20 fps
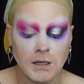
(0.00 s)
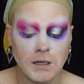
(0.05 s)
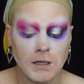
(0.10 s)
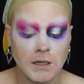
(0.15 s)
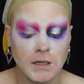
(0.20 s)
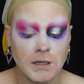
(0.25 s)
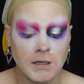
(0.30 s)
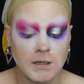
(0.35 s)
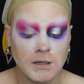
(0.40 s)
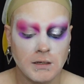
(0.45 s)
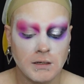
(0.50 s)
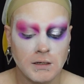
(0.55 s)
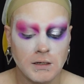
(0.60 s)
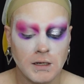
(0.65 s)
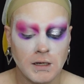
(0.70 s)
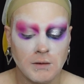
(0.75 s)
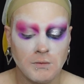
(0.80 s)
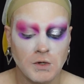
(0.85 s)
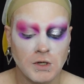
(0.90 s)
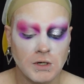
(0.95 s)
And
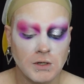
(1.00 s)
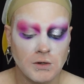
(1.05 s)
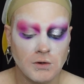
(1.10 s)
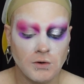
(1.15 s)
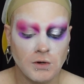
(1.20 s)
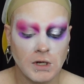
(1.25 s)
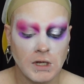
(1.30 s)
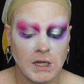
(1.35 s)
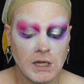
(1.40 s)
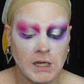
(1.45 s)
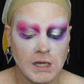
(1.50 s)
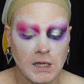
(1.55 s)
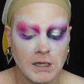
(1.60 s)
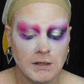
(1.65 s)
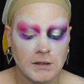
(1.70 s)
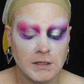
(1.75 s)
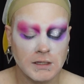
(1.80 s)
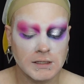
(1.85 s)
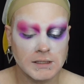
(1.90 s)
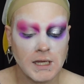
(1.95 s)
I'm gonna
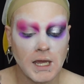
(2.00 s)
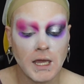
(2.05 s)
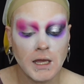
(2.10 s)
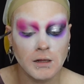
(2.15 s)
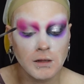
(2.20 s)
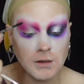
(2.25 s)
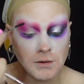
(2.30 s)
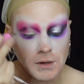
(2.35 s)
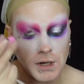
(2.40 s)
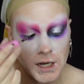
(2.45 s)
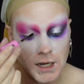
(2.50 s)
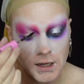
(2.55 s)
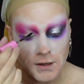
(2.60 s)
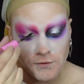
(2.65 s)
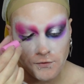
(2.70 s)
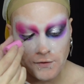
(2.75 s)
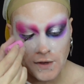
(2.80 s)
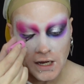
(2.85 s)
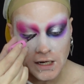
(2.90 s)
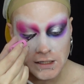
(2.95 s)
create this halo eye
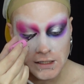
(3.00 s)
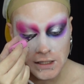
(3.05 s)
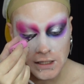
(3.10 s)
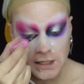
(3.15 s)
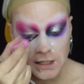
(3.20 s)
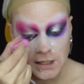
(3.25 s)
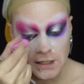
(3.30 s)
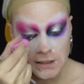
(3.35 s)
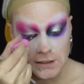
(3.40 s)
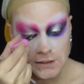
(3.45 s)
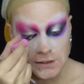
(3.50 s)
effect thing.